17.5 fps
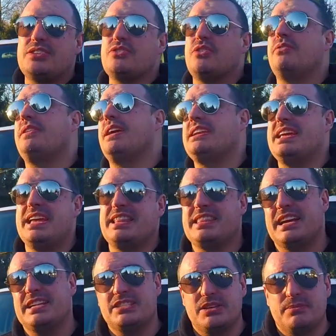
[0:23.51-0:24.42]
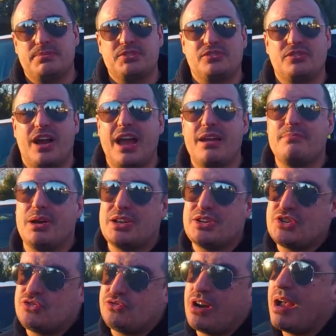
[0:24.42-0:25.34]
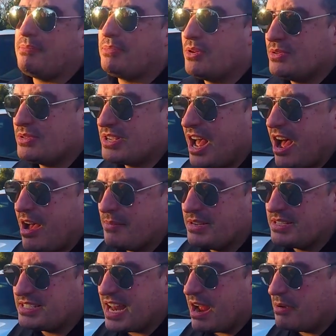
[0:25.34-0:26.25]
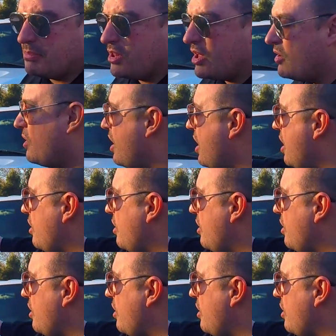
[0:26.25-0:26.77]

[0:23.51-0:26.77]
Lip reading: don't forget to hit that subscribe button, drop those comments down below.